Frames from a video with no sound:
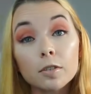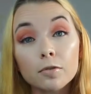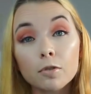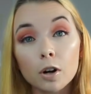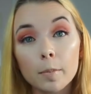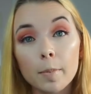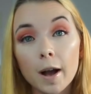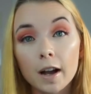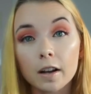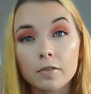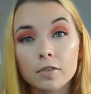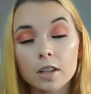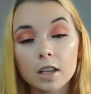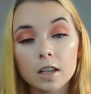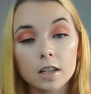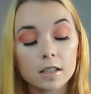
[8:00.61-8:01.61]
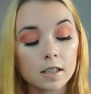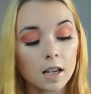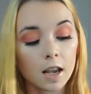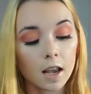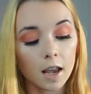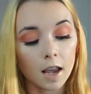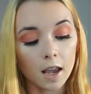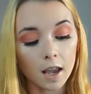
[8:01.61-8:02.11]
the four pack of these
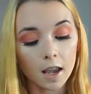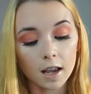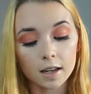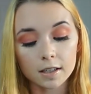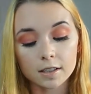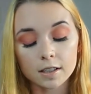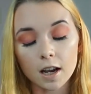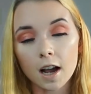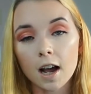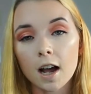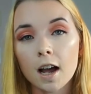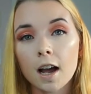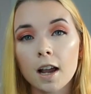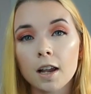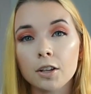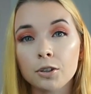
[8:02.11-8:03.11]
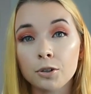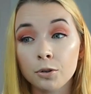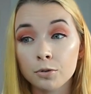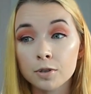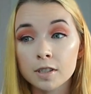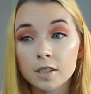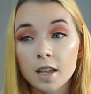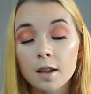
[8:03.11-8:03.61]
and I
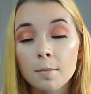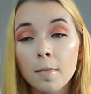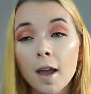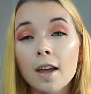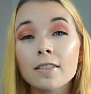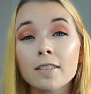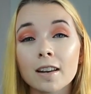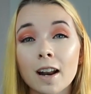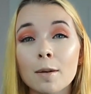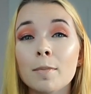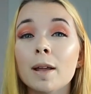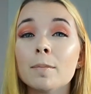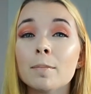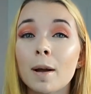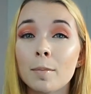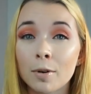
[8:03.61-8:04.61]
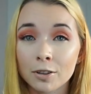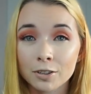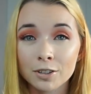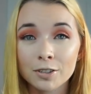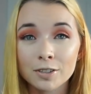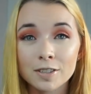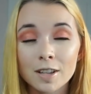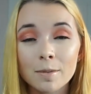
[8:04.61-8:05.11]
used them and then I made my brother
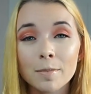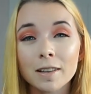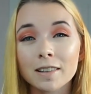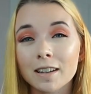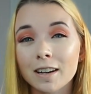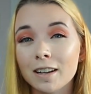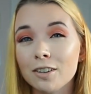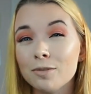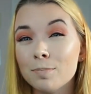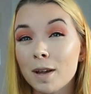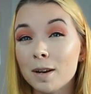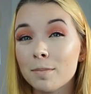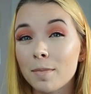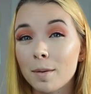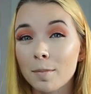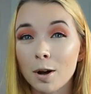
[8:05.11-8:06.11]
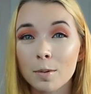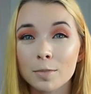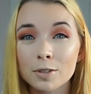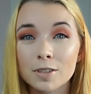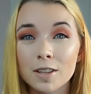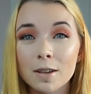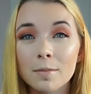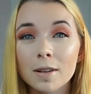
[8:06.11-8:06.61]
use them and then I made my mom
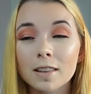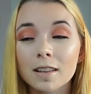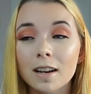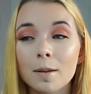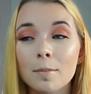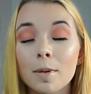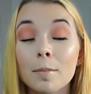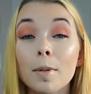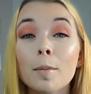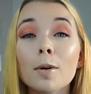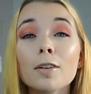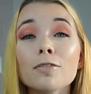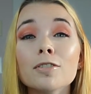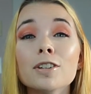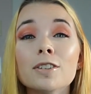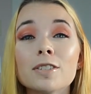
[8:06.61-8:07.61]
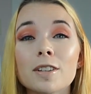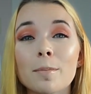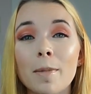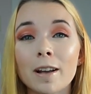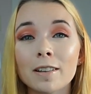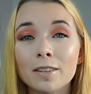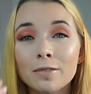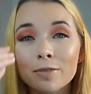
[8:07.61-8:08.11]
use them and then I made my boyfriend use them.
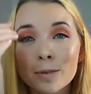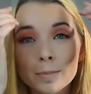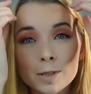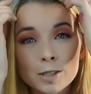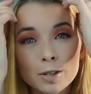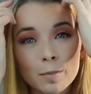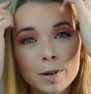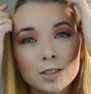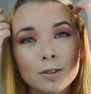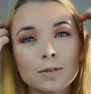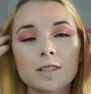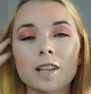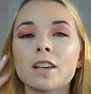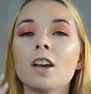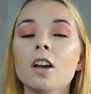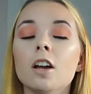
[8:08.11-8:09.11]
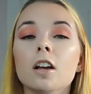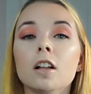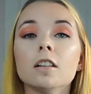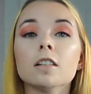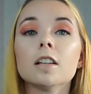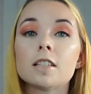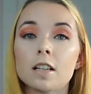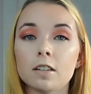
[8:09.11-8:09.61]
I loved them so much. I was like,
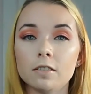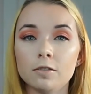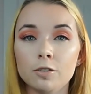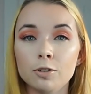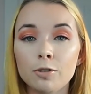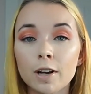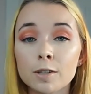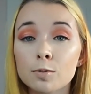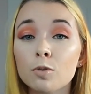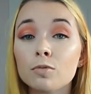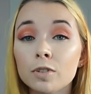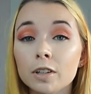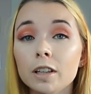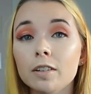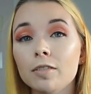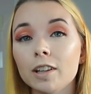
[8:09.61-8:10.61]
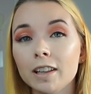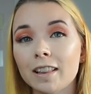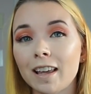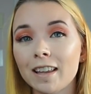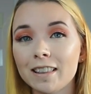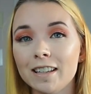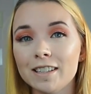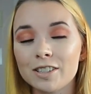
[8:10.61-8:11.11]
listen, you guys will really, really
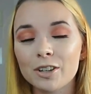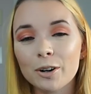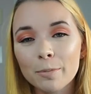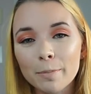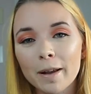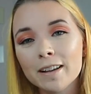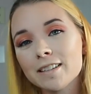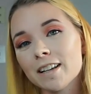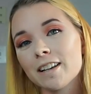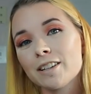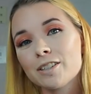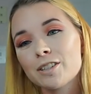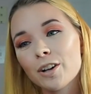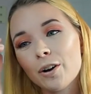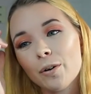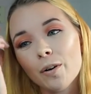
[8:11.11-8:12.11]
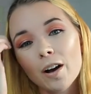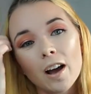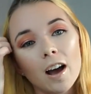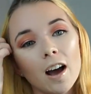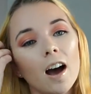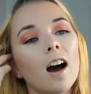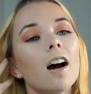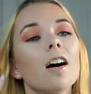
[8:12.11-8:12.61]
like these. They're amazing. So
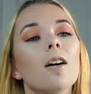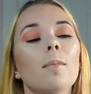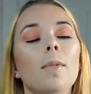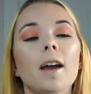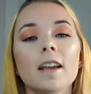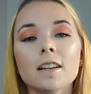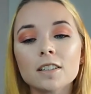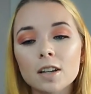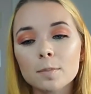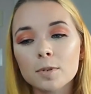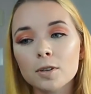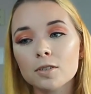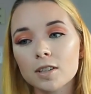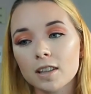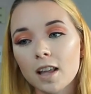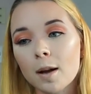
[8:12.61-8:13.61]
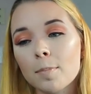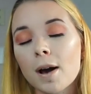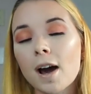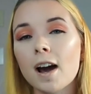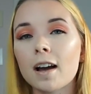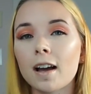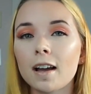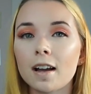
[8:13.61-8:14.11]
um, I ended up using that
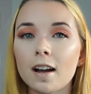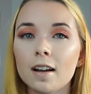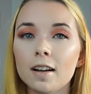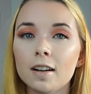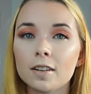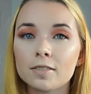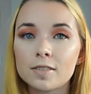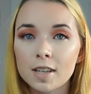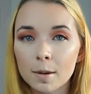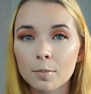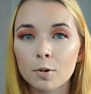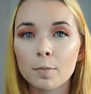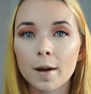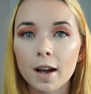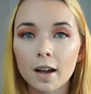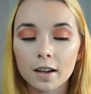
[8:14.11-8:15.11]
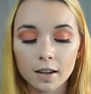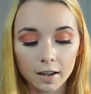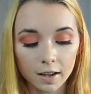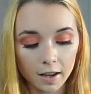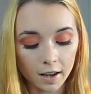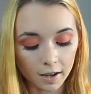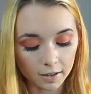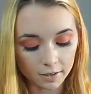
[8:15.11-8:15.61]
pack. I got a sample pack
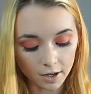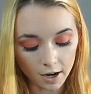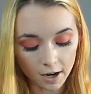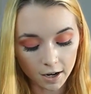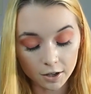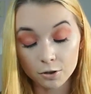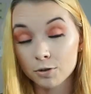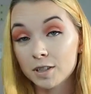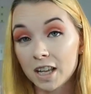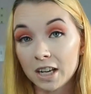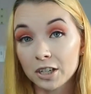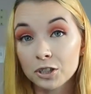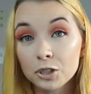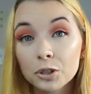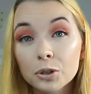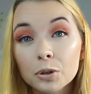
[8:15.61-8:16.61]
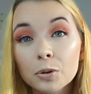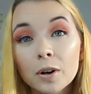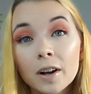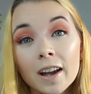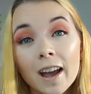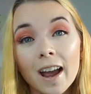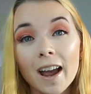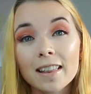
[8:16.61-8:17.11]
and I used that too.
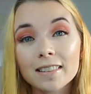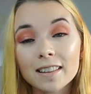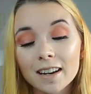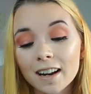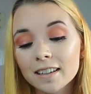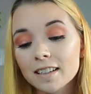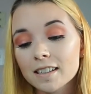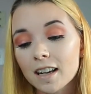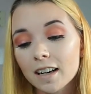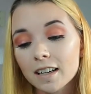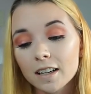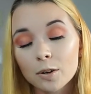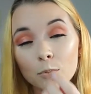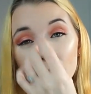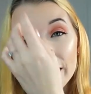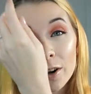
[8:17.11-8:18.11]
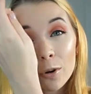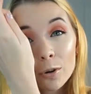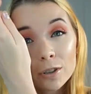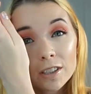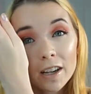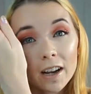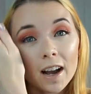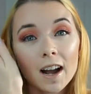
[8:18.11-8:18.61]
And then I decided when
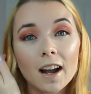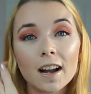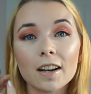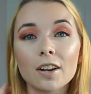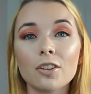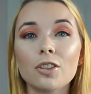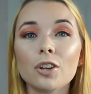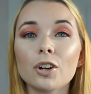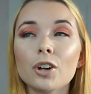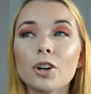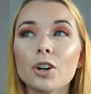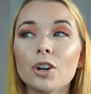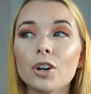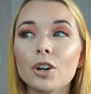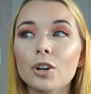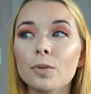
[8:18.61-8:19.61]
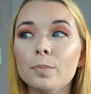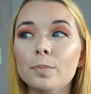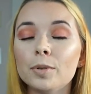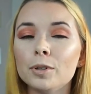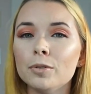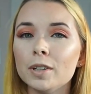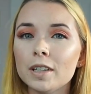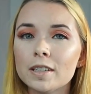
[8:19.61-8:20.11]
Ulta had their
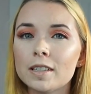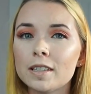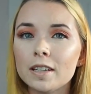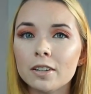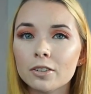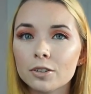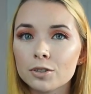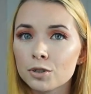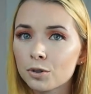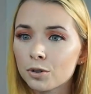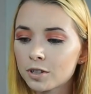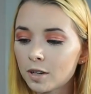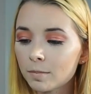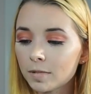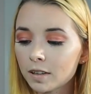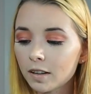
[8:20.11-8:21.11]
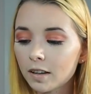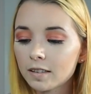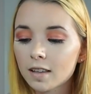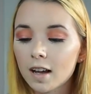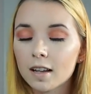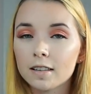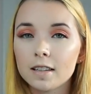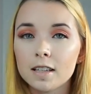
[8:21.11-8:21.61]
beauty steals or something like
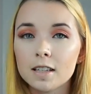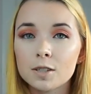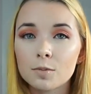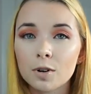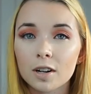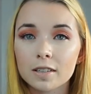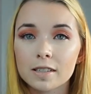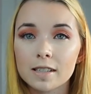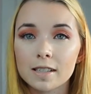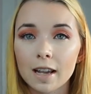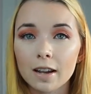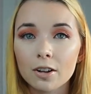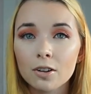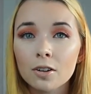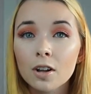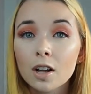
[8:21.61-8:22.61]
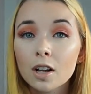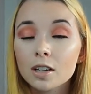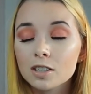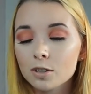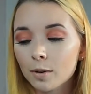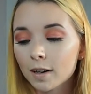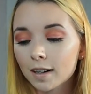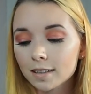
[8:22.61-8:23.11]
that, these were on sale.
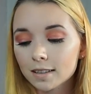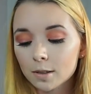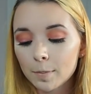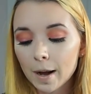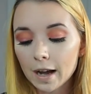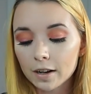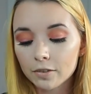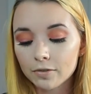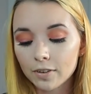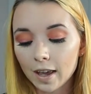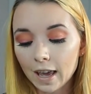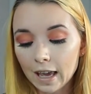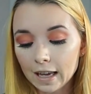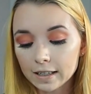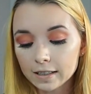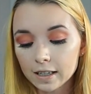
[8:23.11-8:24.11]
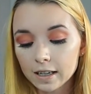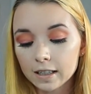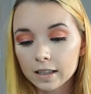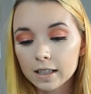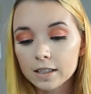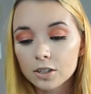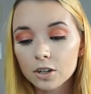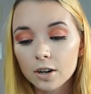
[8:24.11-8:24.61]
So I got the pack of eight and
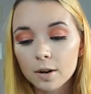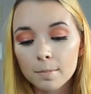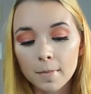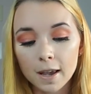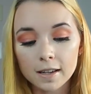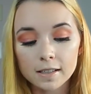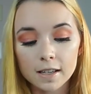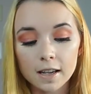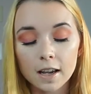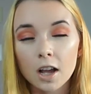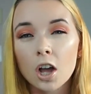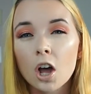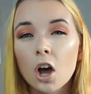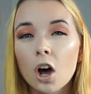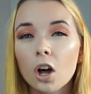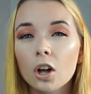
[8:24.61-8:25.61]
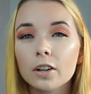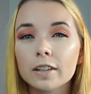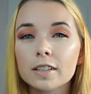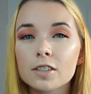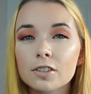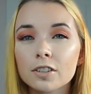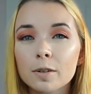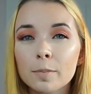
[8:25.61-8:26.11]
these are amazing. I'll
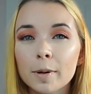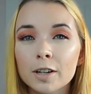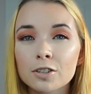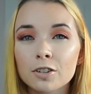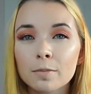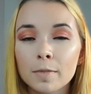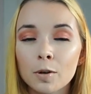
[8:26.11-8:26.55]
insert a picture of